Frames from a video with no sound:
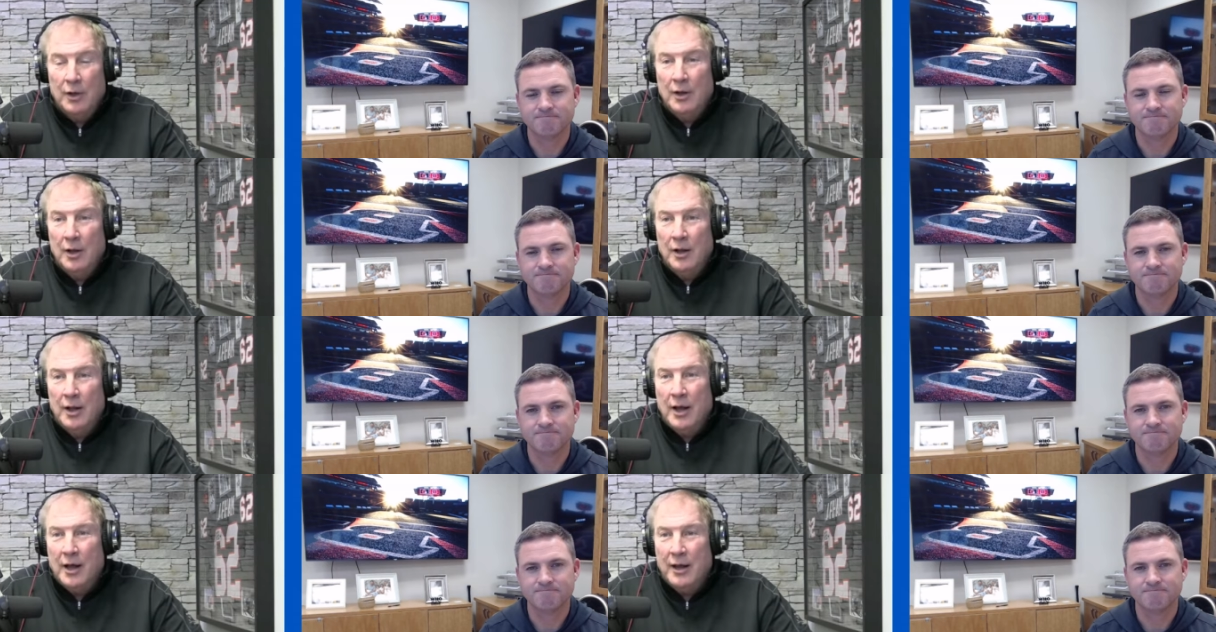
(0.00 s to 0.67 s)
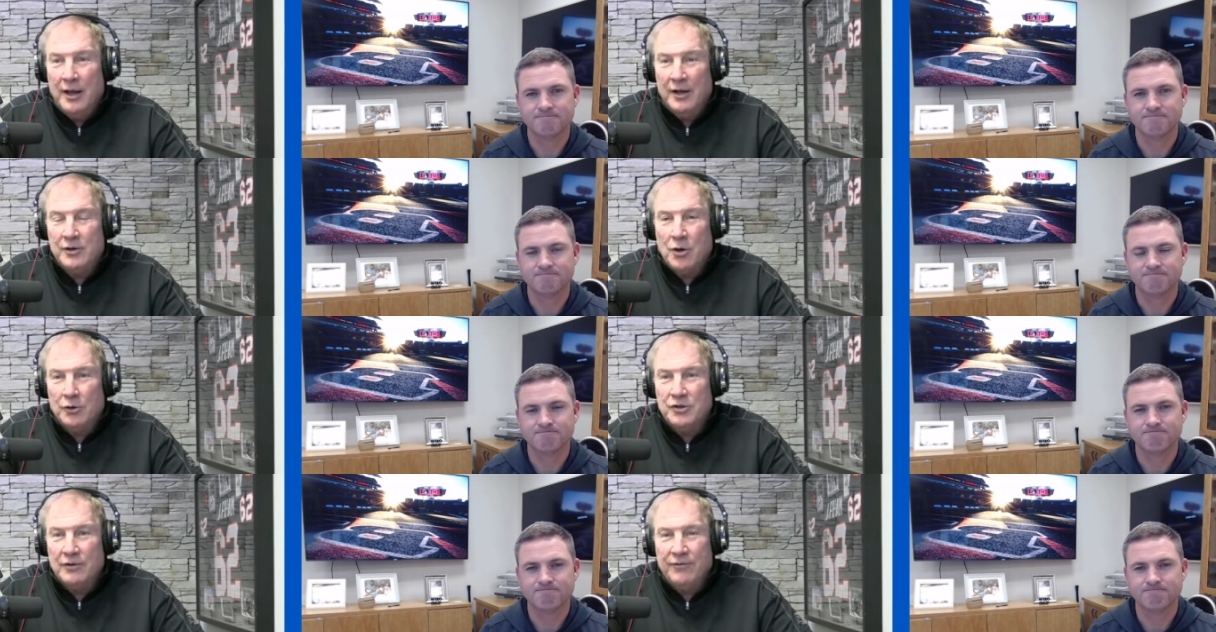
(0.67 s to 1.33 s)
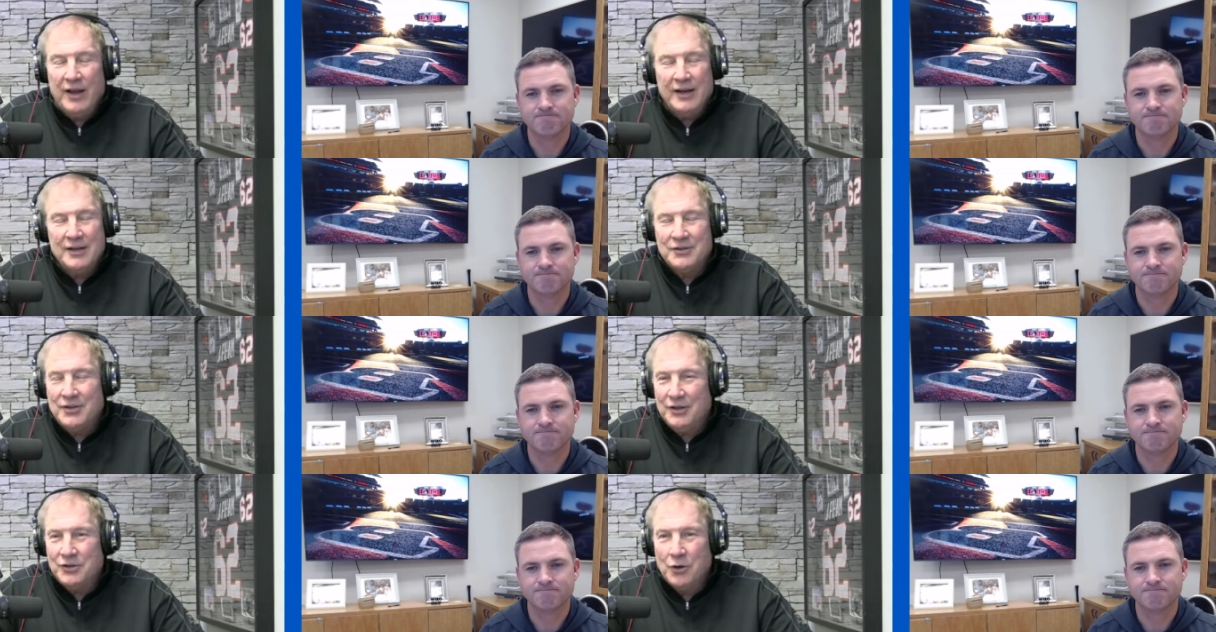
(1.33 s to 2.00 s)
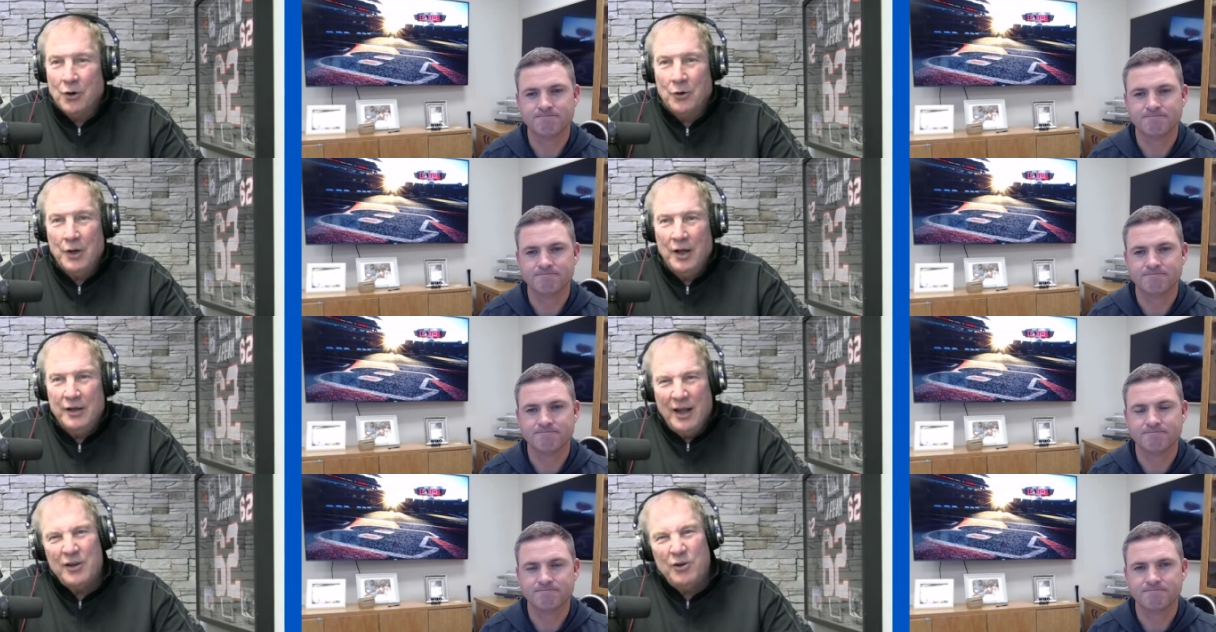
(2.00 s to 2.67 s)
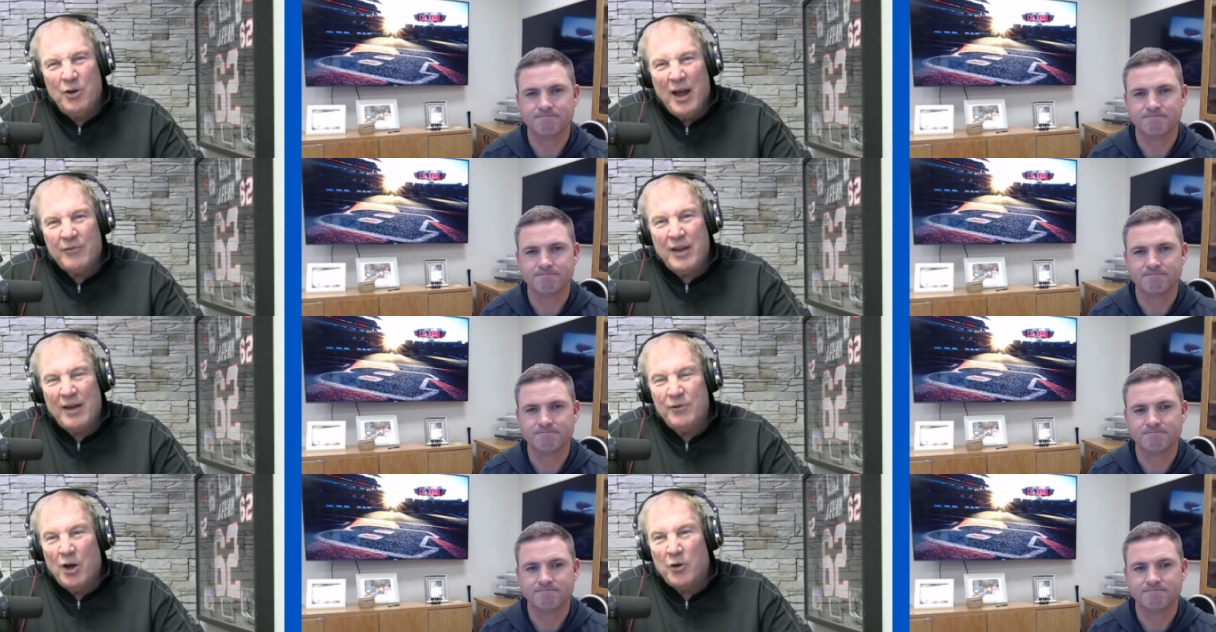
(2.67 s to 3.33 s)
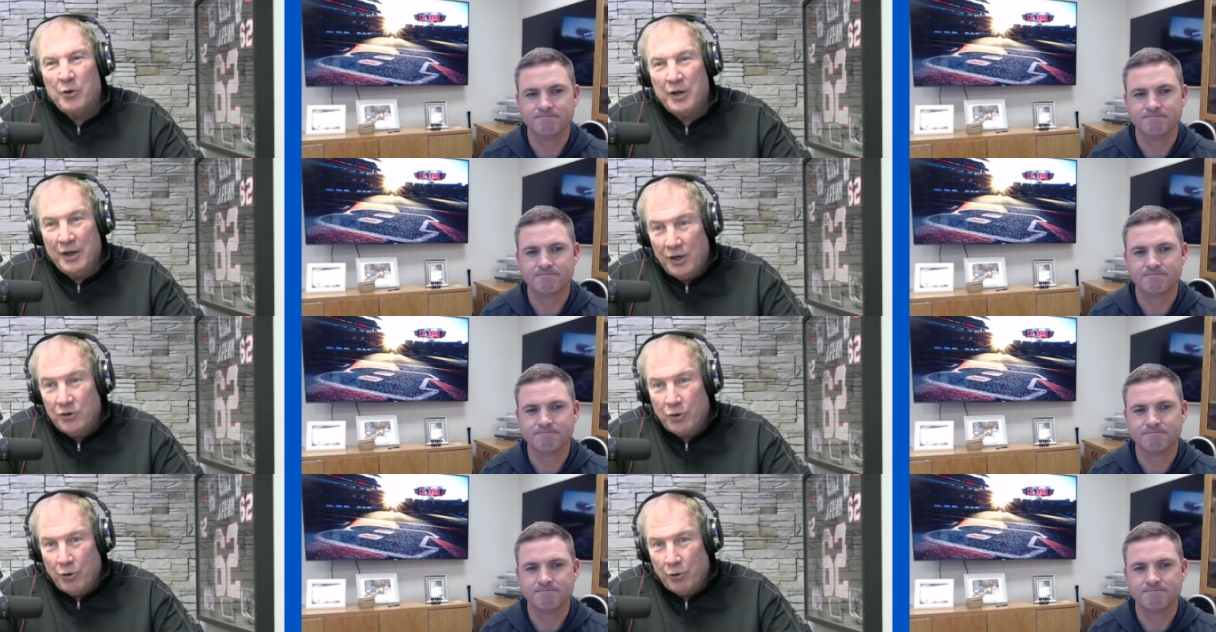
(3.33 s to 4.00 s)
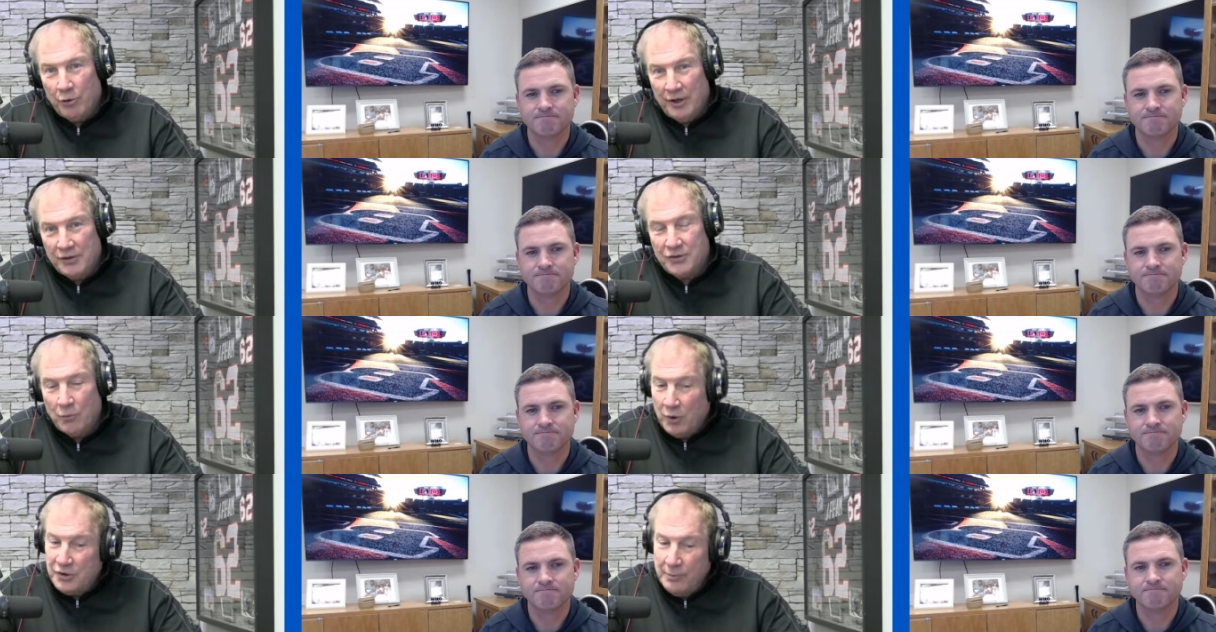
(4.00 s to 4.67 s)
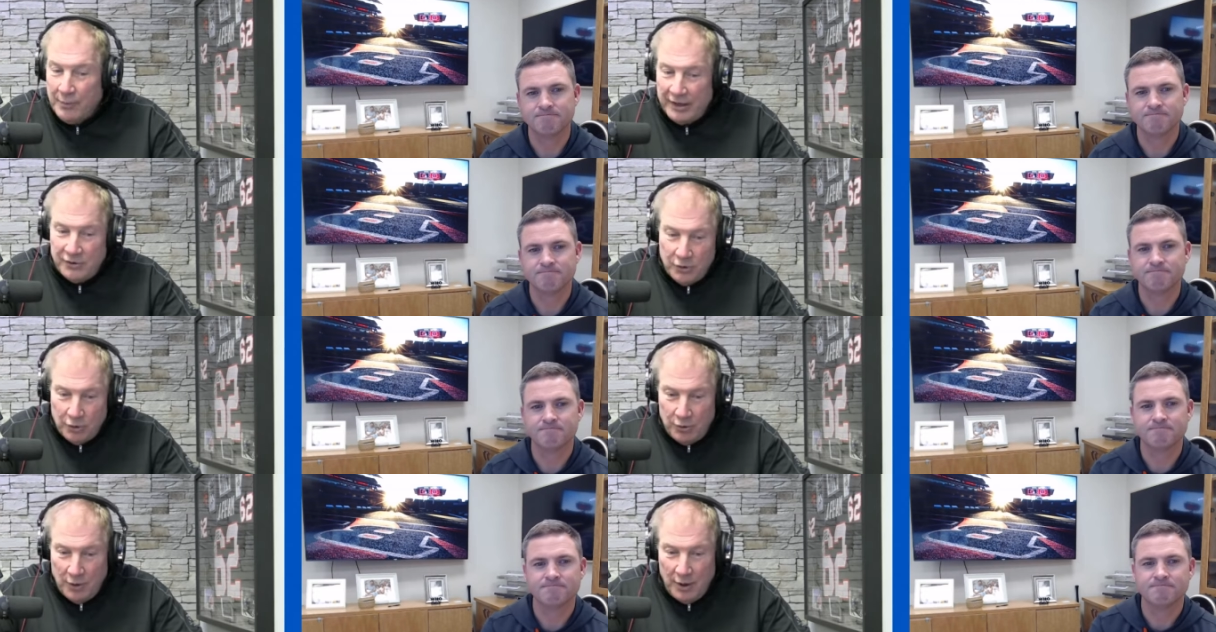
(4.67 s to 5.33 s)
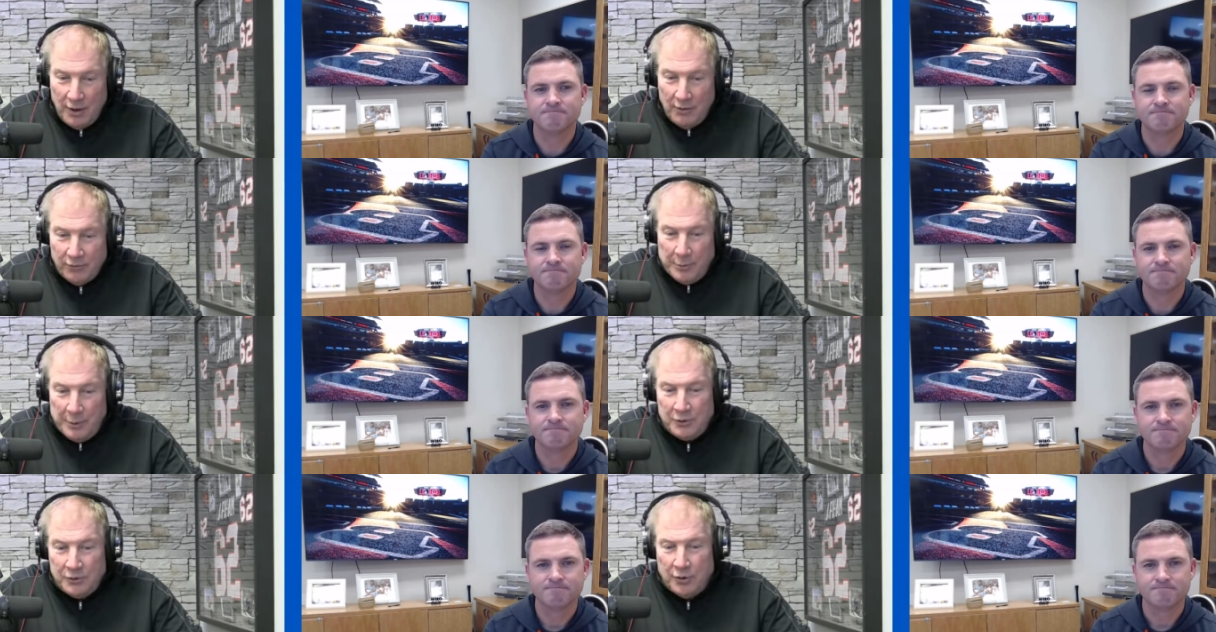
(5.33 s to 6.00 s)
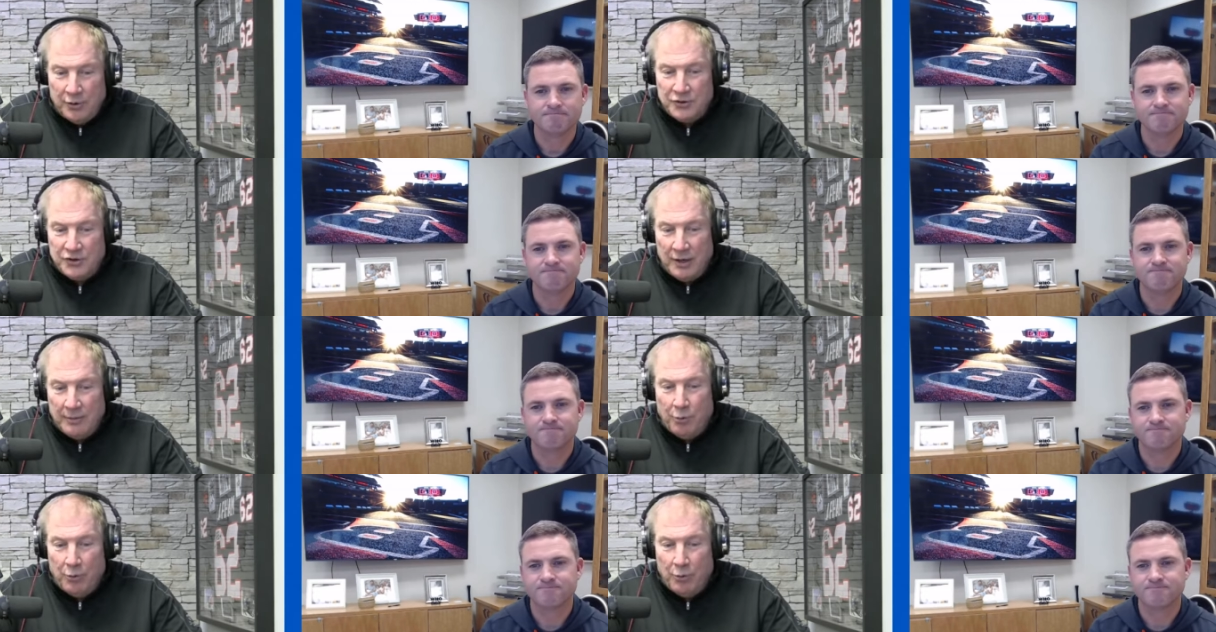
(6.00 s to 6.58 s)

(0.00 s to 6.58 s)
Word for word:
Speaker 1: uh, head coaching vacancies. So yeah, you have to have not only an internal list of what you might do from an internal standpoint